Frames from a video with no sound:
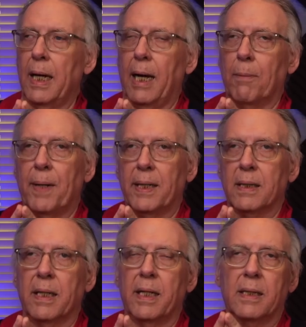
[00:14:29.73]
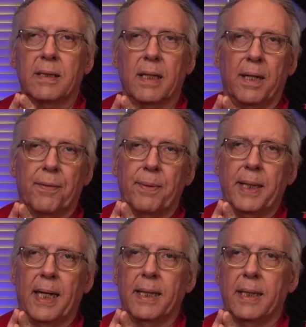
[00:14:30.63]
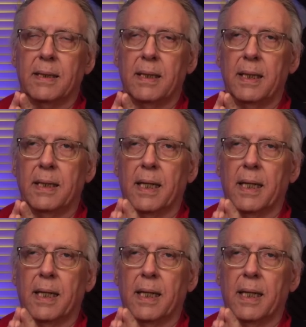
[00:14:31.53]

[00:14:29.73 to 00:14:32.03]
Alpine Linux uh, three point eighteen,